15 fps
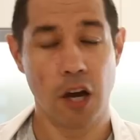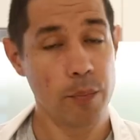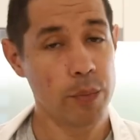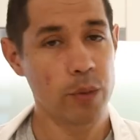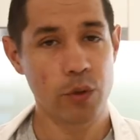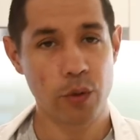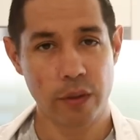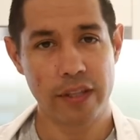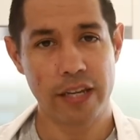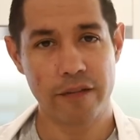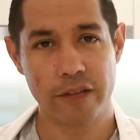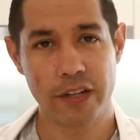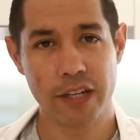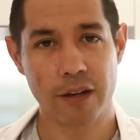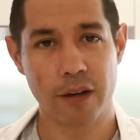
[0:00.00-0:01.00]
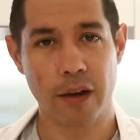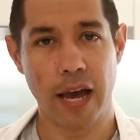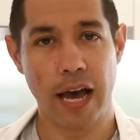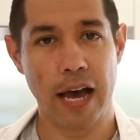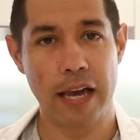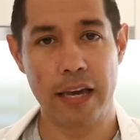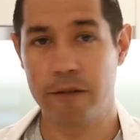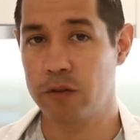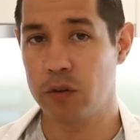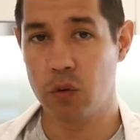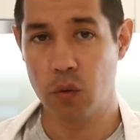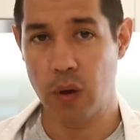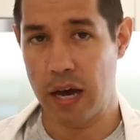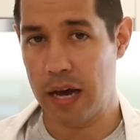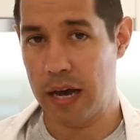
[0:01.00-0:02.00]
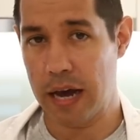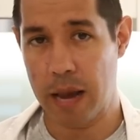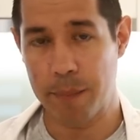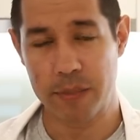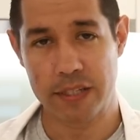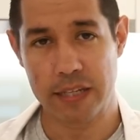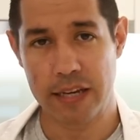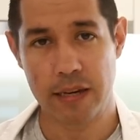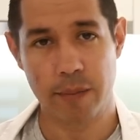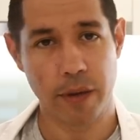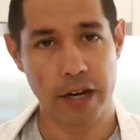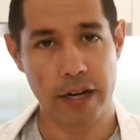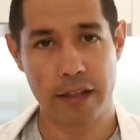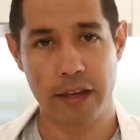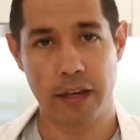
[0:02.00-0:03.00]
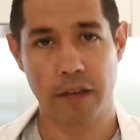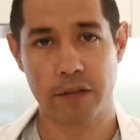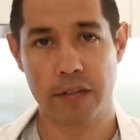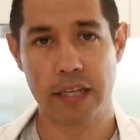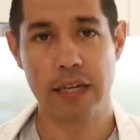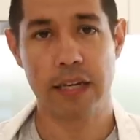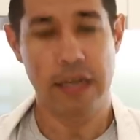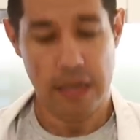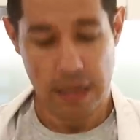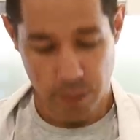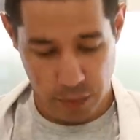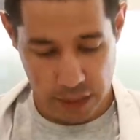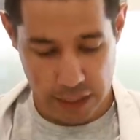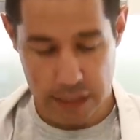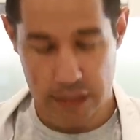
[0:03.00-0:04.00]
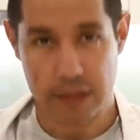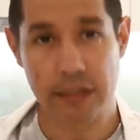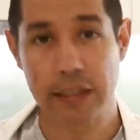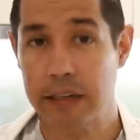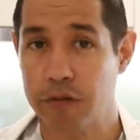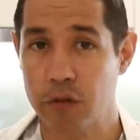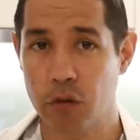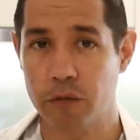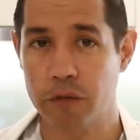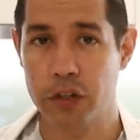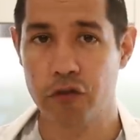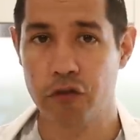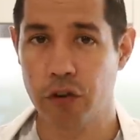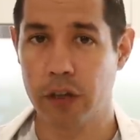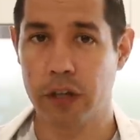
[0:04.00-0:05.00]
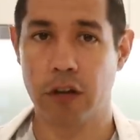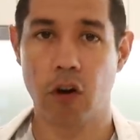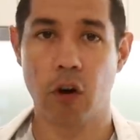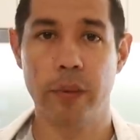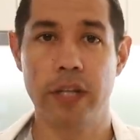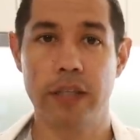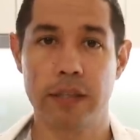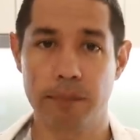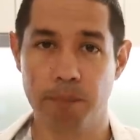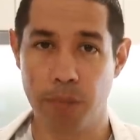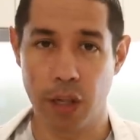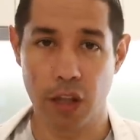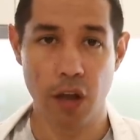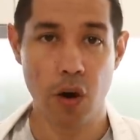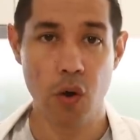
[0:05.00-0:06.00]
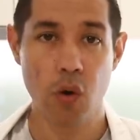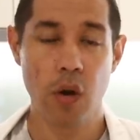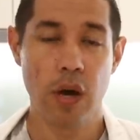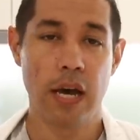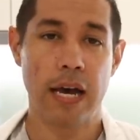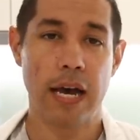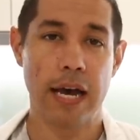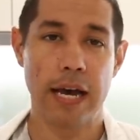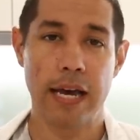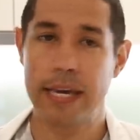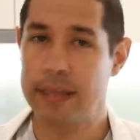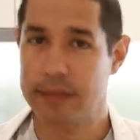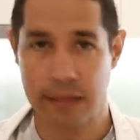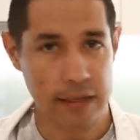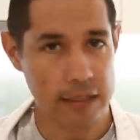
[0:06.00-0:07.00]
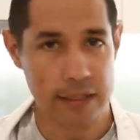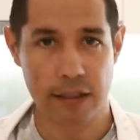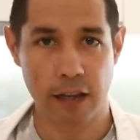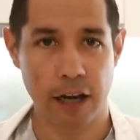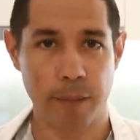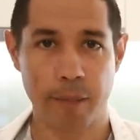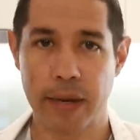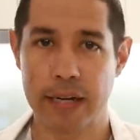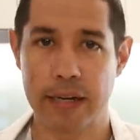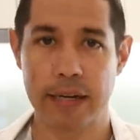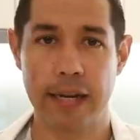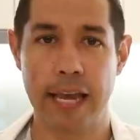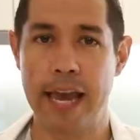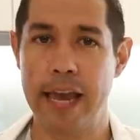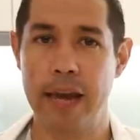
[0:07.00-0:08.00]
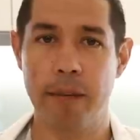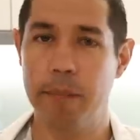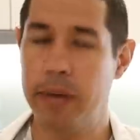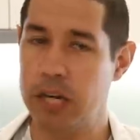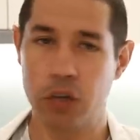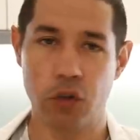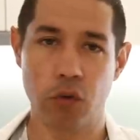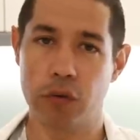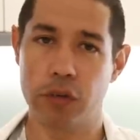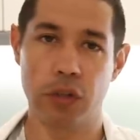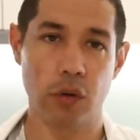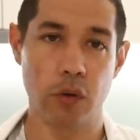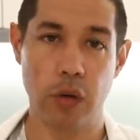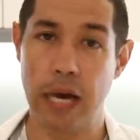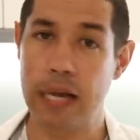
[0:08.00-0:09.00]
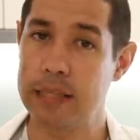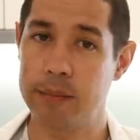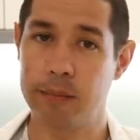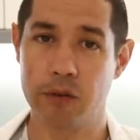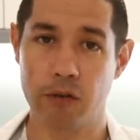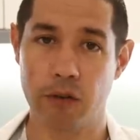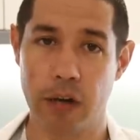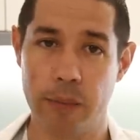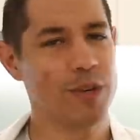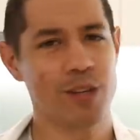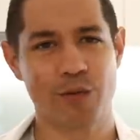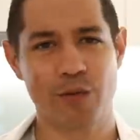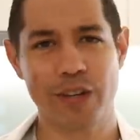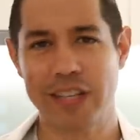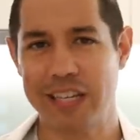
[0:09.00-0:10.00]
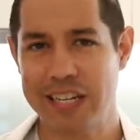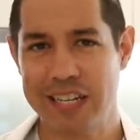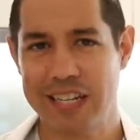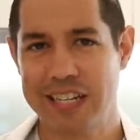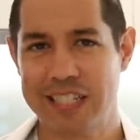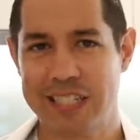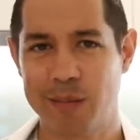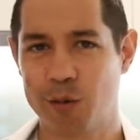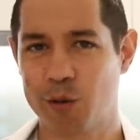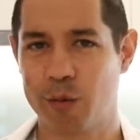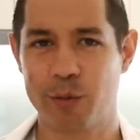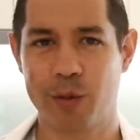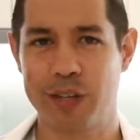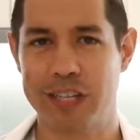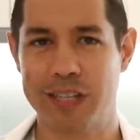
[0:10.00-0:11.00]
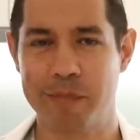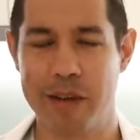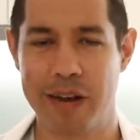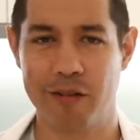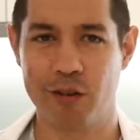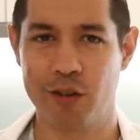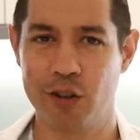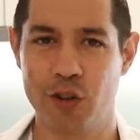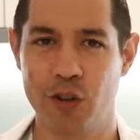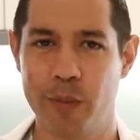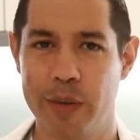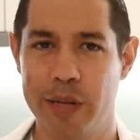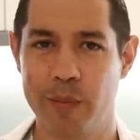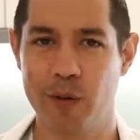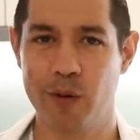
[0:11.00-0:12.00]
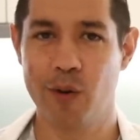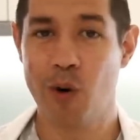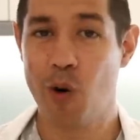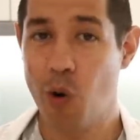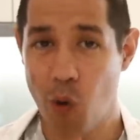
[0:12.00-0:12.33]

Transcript: Hope you enjoyed that video. If you are upset by anything I've said, please leave your vitriolic comments below. Hit the dislike button and make sure you unsubscribe, because really, subscription doesn't matter on YouTube anymore.